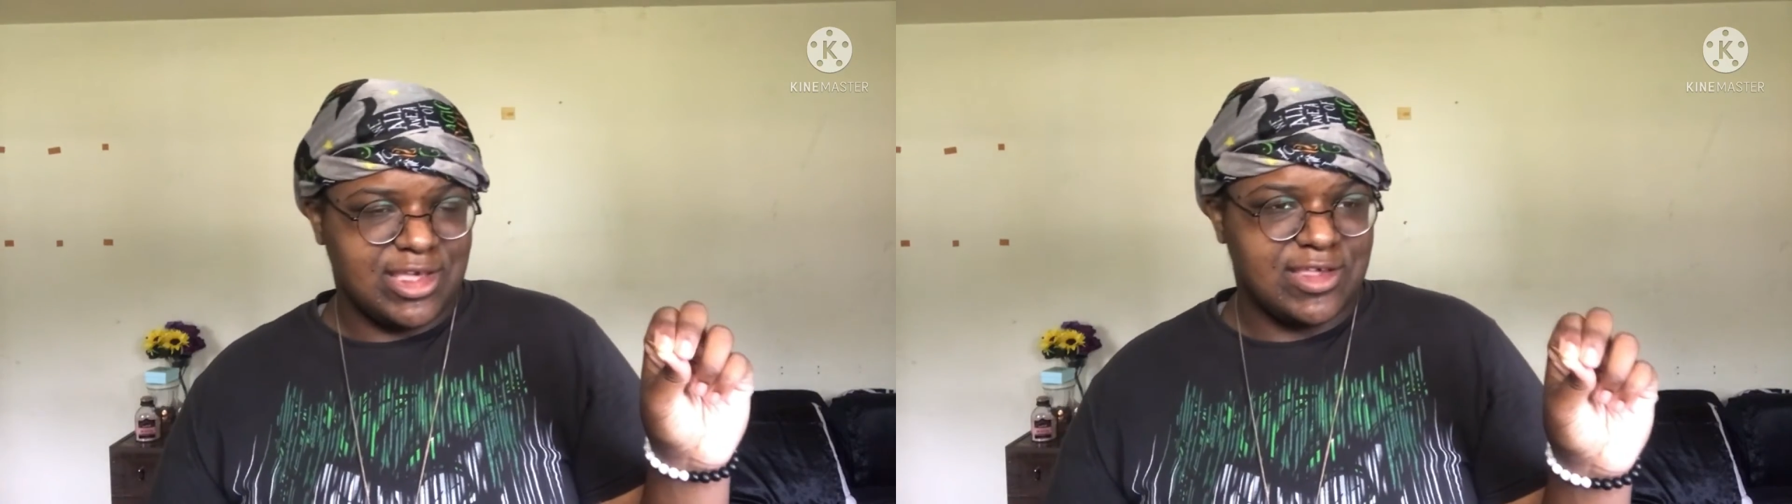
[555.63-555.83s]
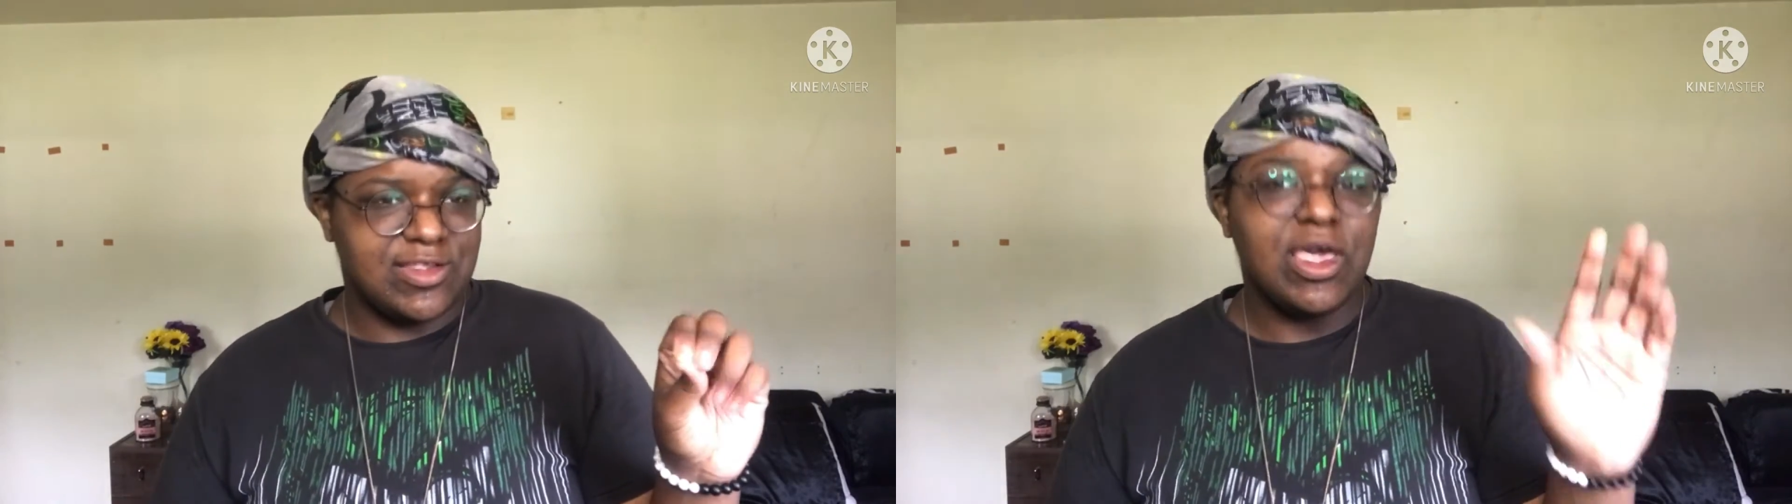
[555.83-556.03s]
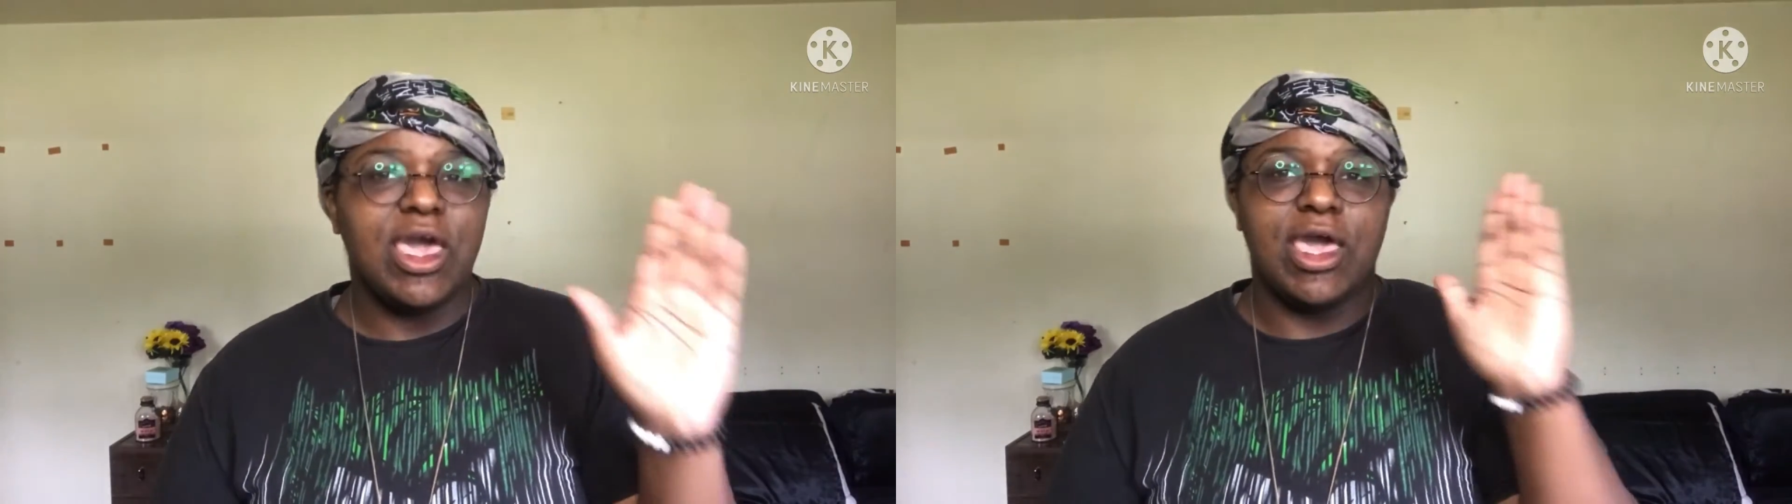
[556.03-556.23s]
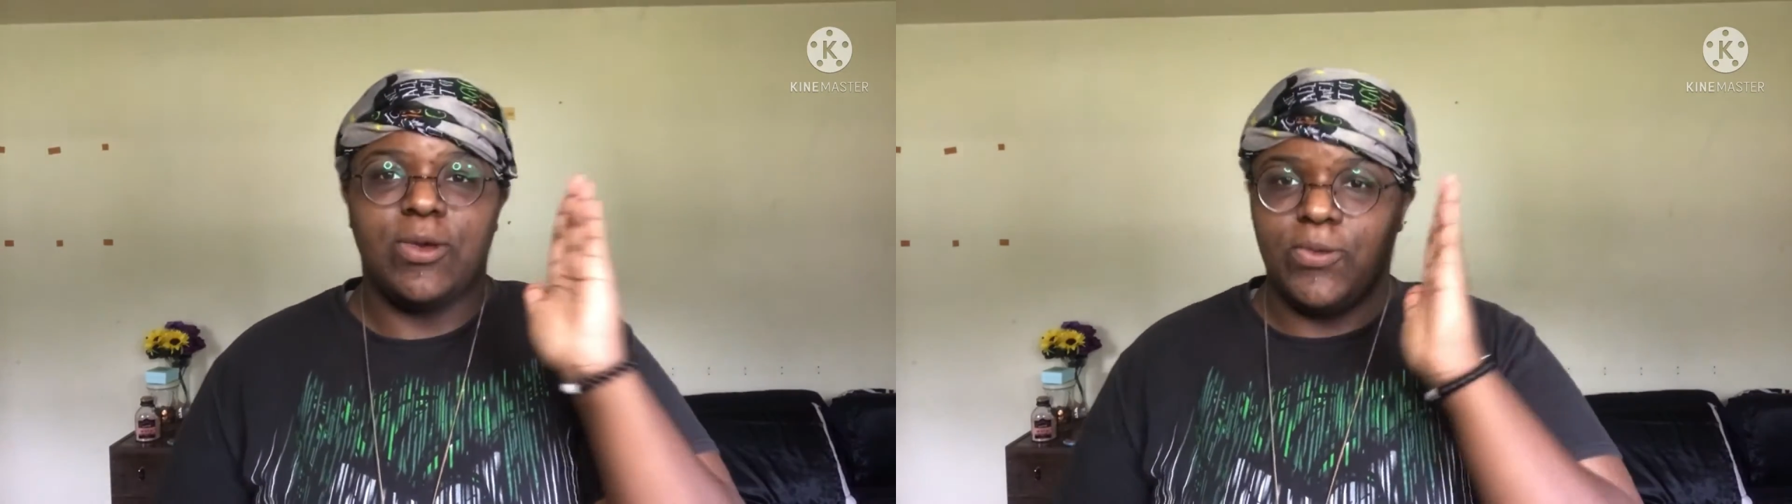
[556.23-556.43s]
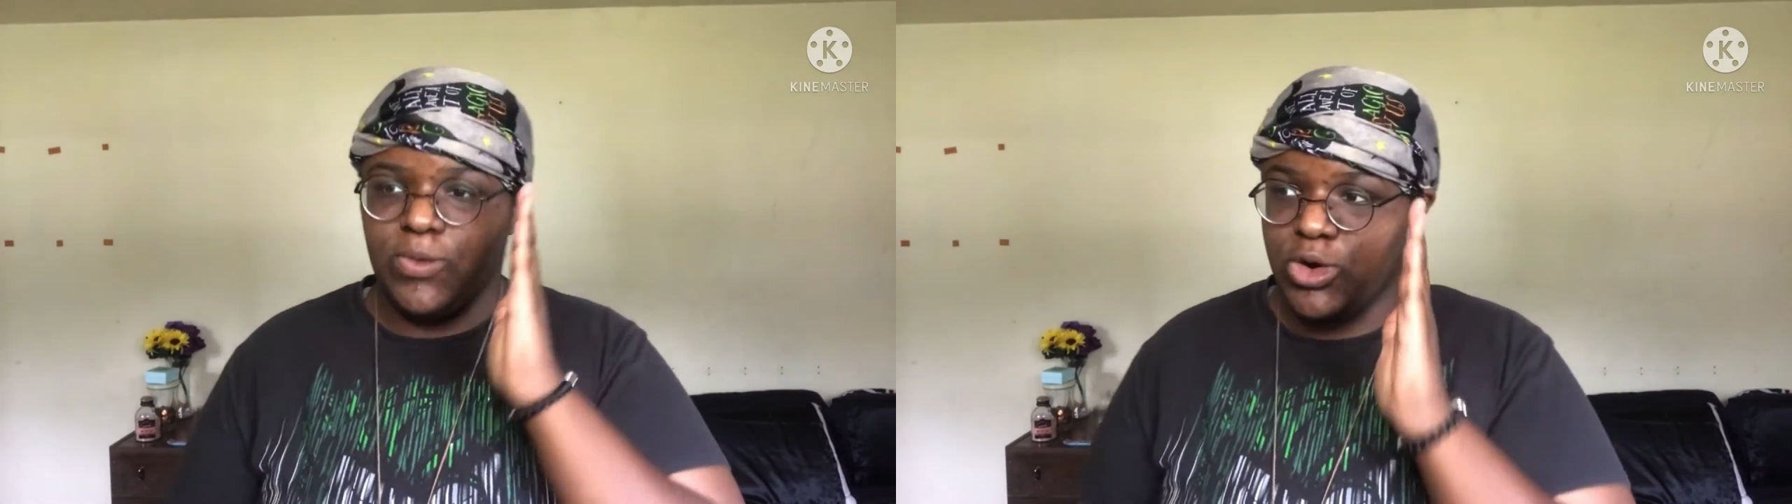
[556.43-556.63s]
is,
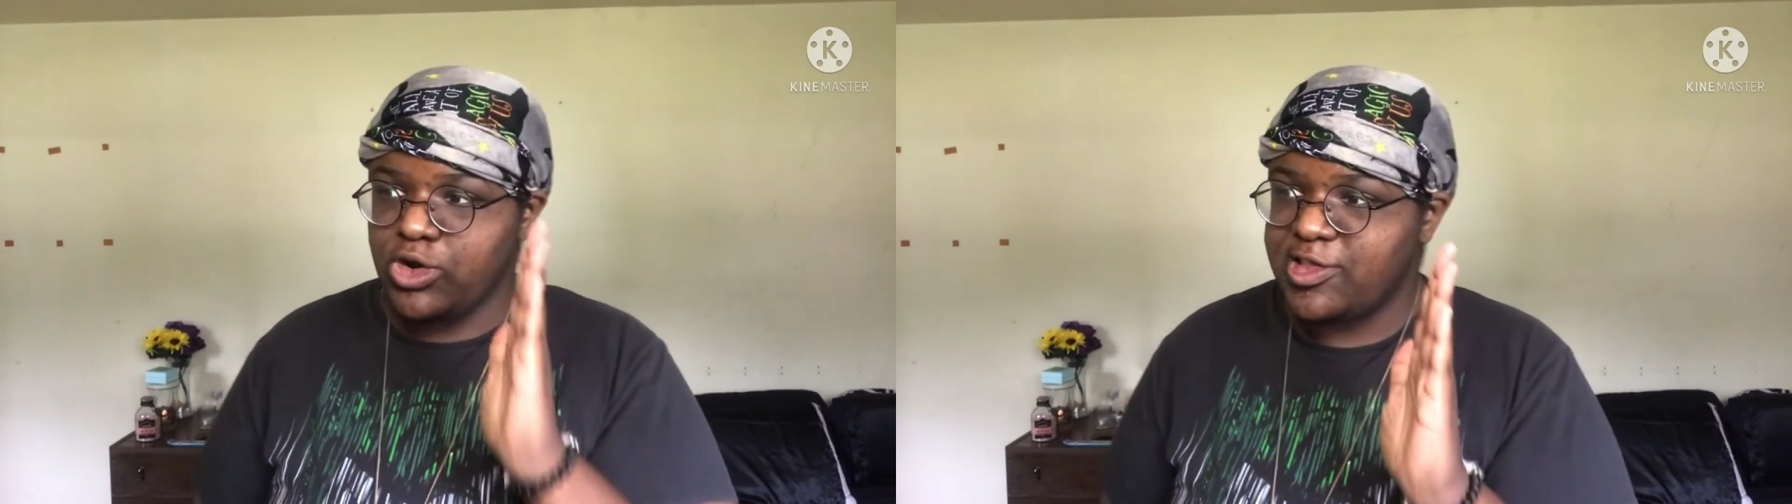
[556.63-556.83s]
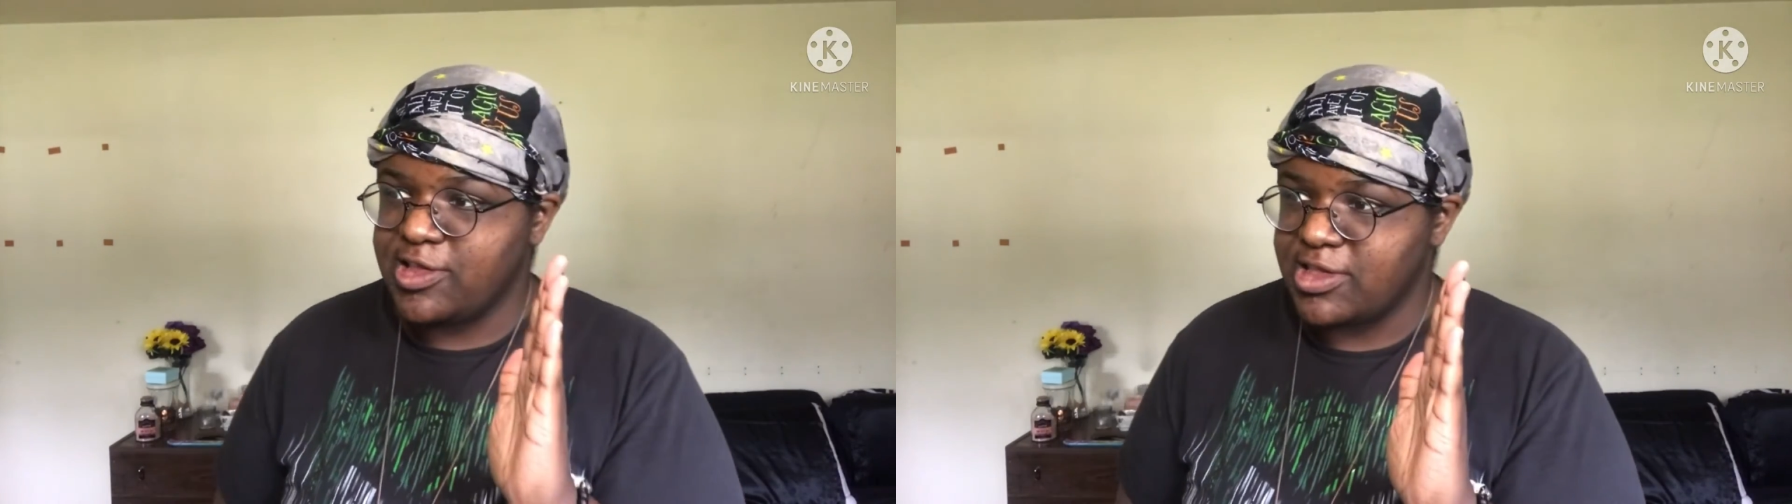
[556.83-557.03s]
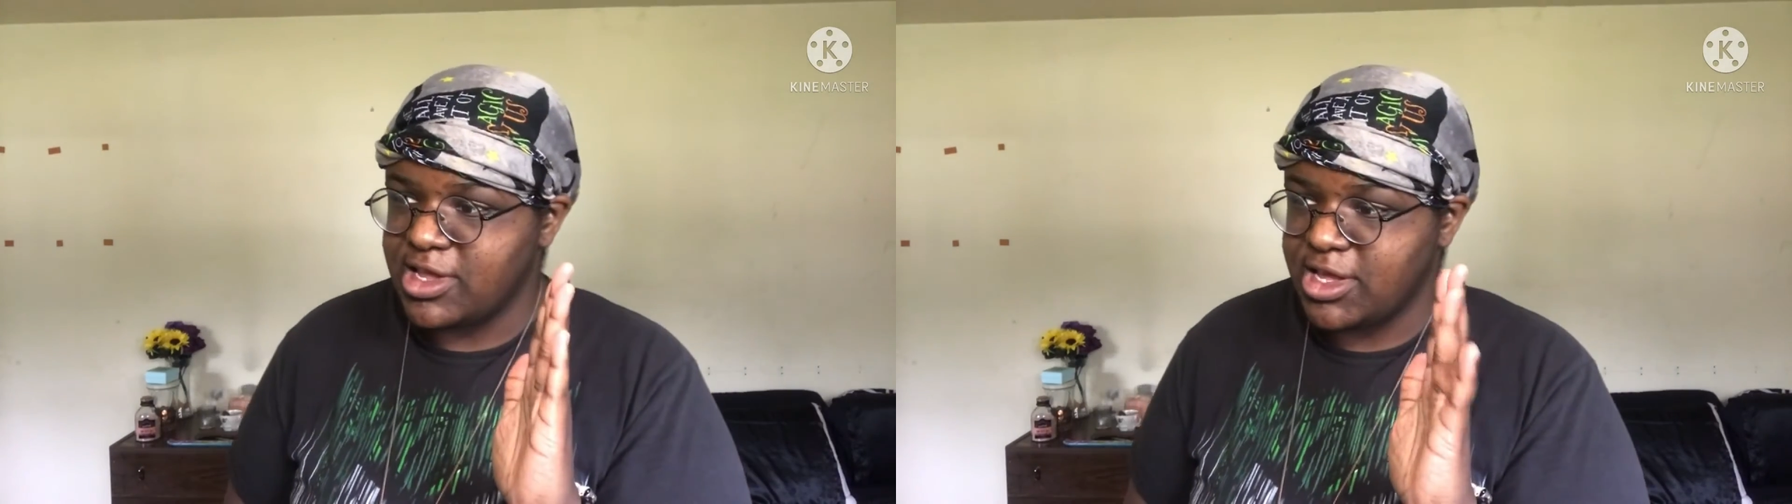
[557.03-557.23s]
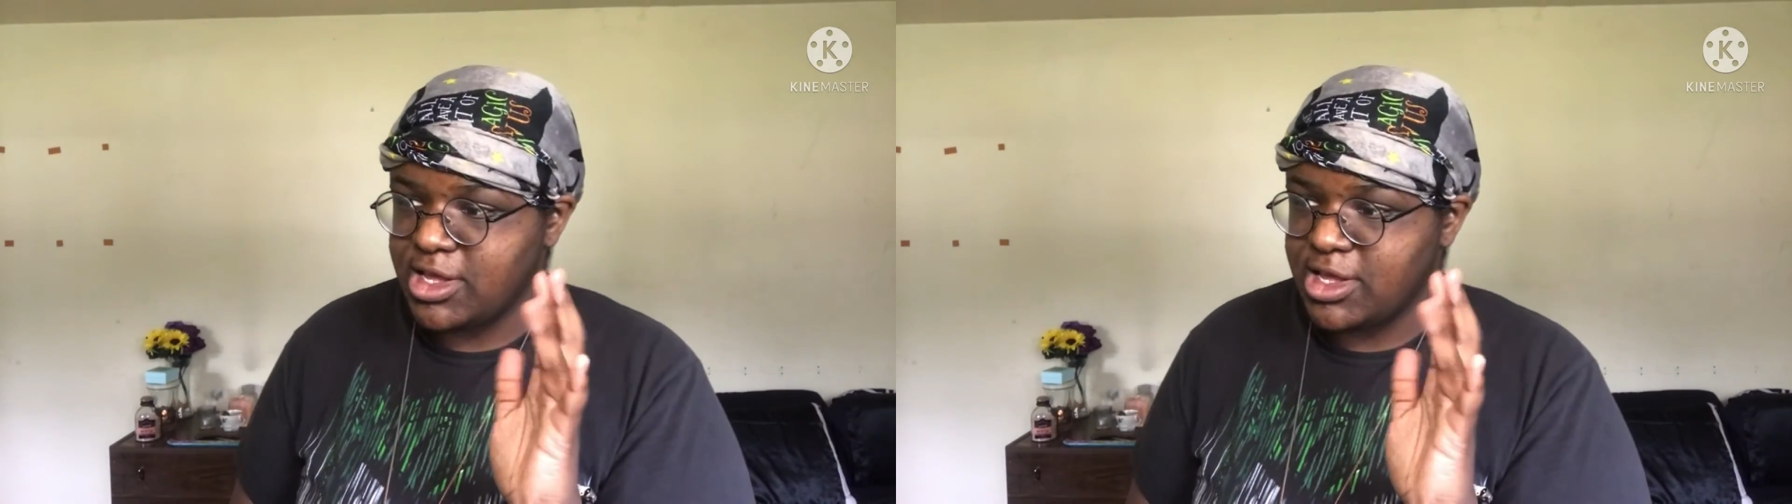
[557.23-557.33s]
it worsened